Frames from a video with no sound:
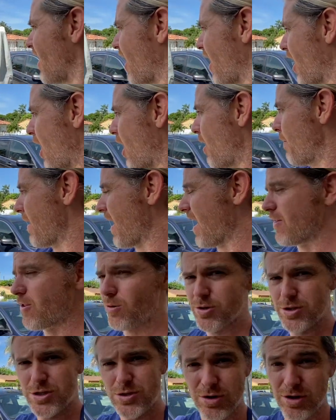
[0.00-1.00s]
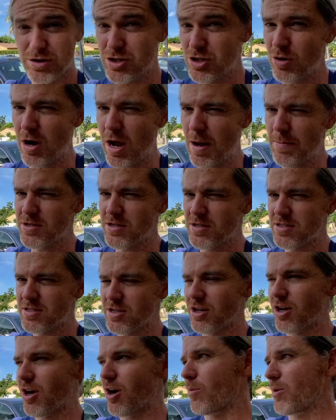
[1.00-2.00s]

And there were sort of two options to go.